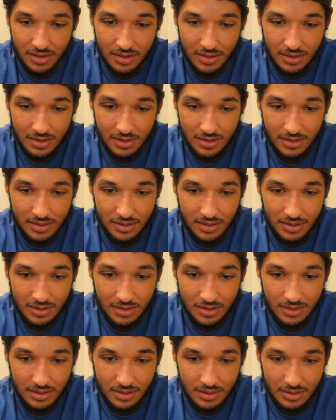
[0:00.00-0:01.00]

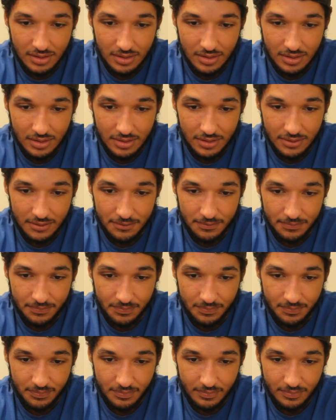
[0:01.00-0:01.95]
(no one is talking)